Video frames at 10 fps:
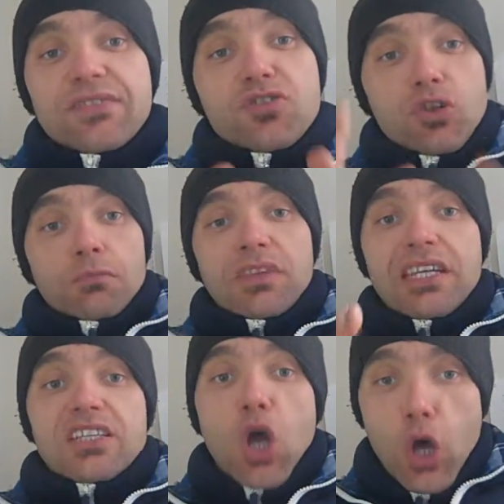If
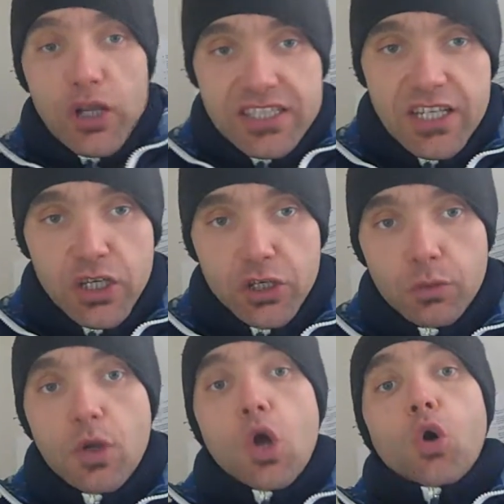something is hurting
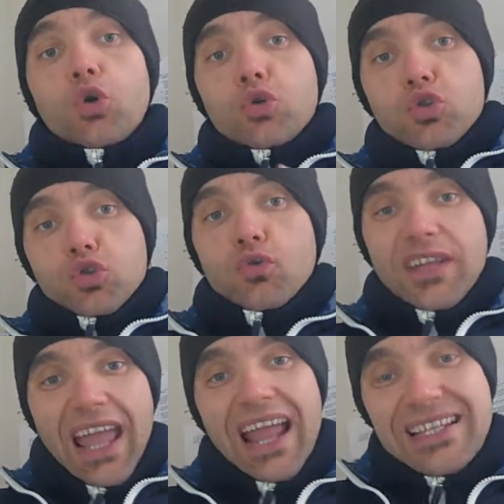you, or you're
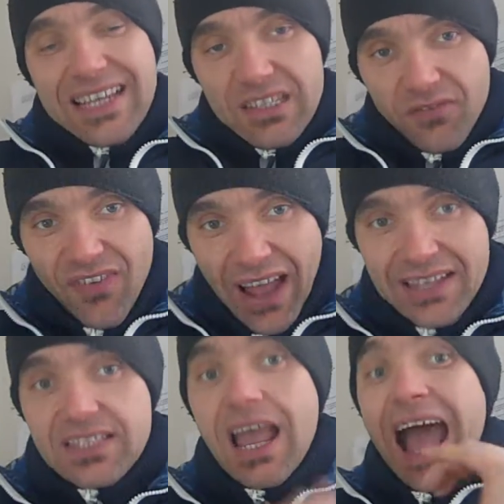storing excess
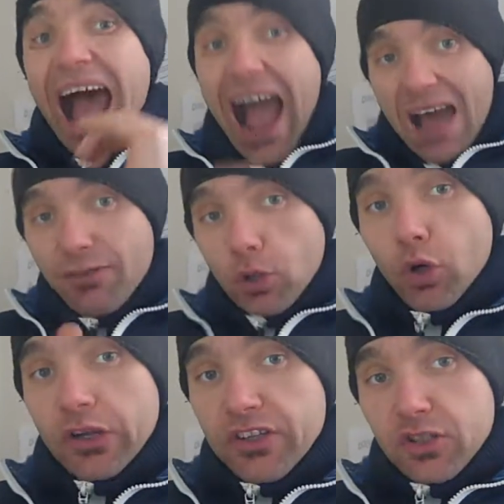fat, have a
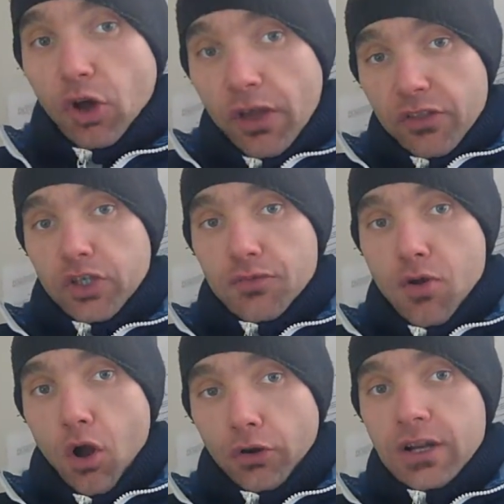look at the diet that
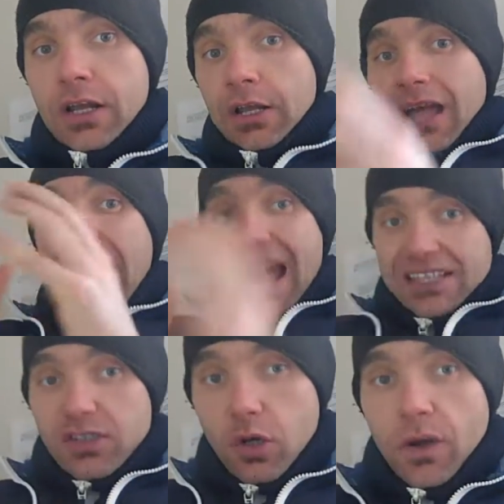you're on.
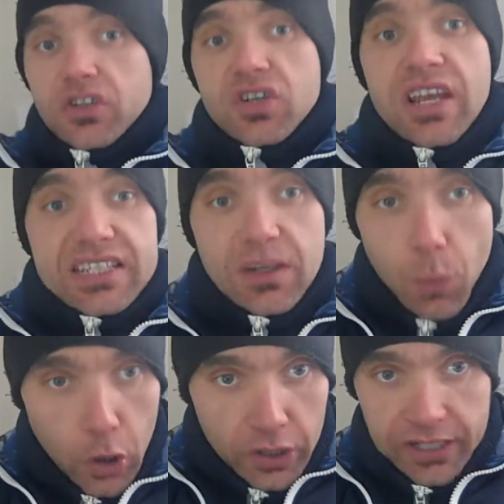Ask the question, is it
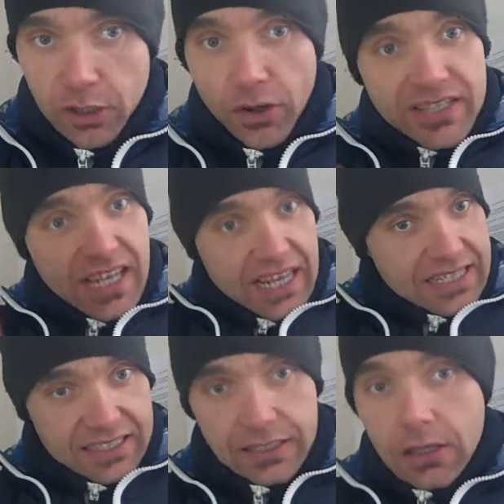working? Not is it
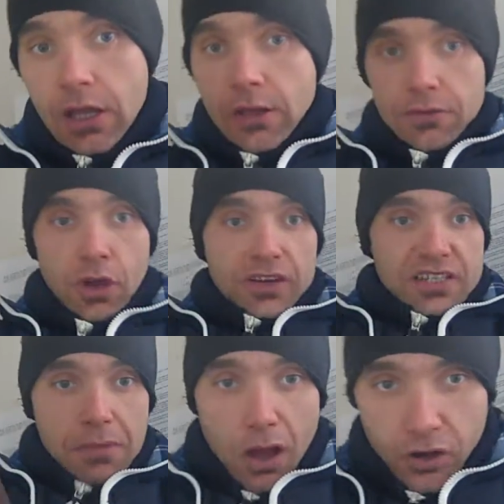easy, not
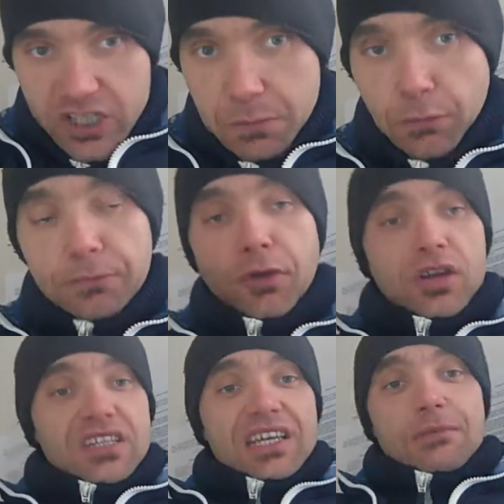is it marketable,
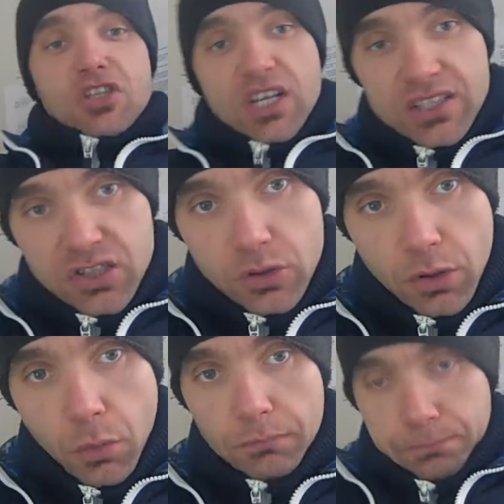not is it giving me the chance to do
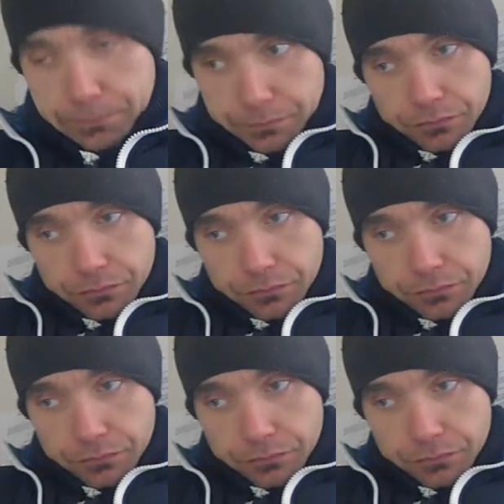what I want.